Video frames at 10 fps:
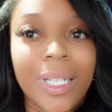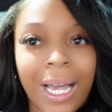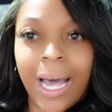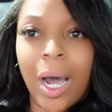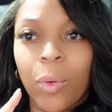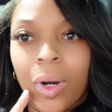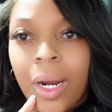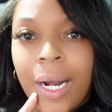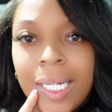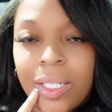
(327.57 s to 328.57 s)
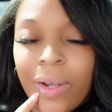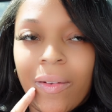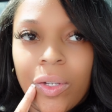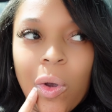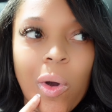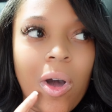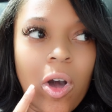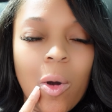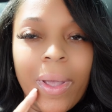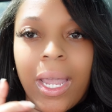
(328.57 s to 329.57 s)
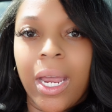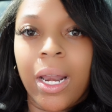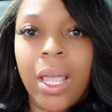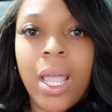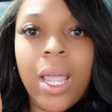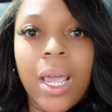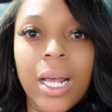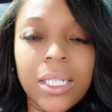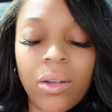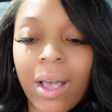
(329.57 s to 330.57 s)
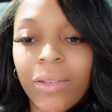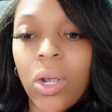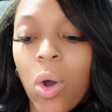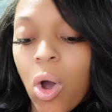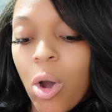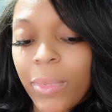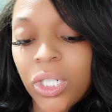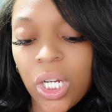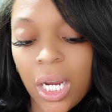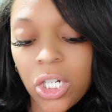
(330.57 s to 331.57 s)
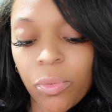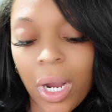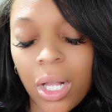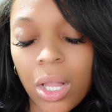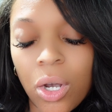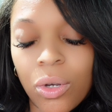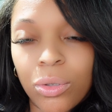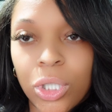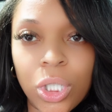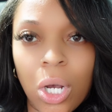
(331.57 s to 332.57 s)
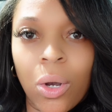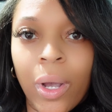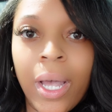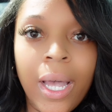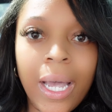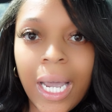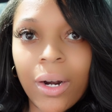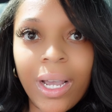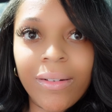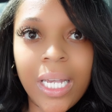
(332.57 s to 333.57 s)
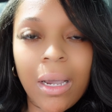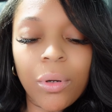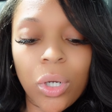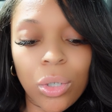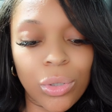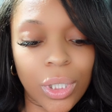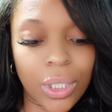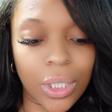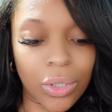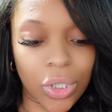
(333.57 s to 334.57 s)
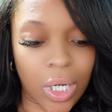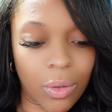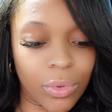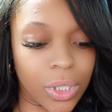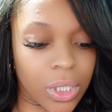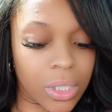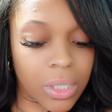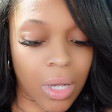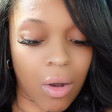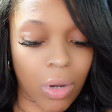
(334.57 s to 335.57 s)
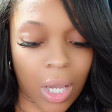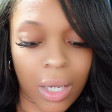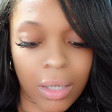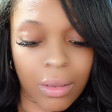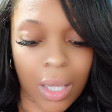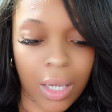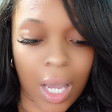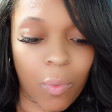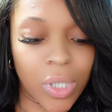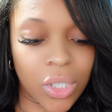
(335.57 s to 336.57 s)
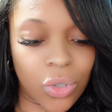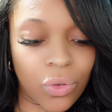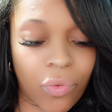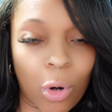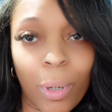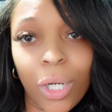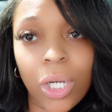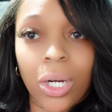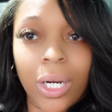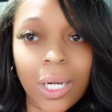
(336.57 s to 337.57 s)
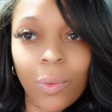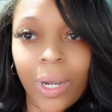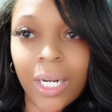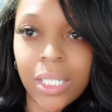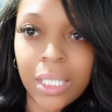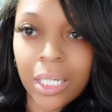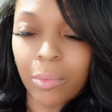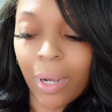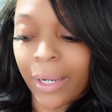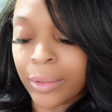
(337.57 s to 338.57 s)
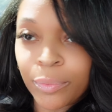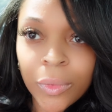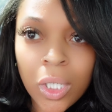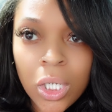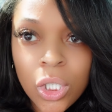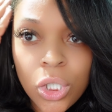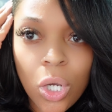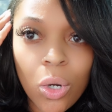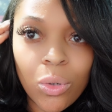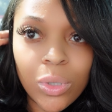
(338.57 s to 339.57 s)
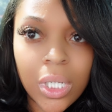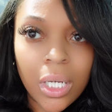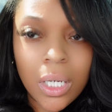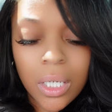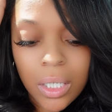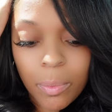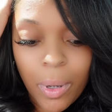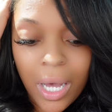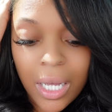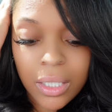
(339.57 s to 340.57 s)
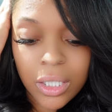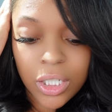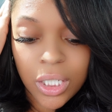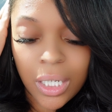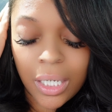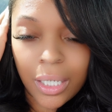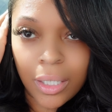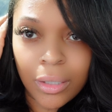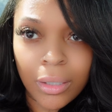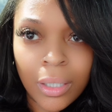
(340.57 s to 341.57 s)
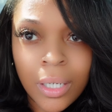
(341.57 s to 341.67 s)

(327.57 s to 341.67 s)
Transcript: an hour and I still have to go home and, and I still have to go home and change my clothes. So I don't have time to go to the nail shop, which is okay. Like, I wasn't due for a pedicure anyway. I just needed my toes uh, polished and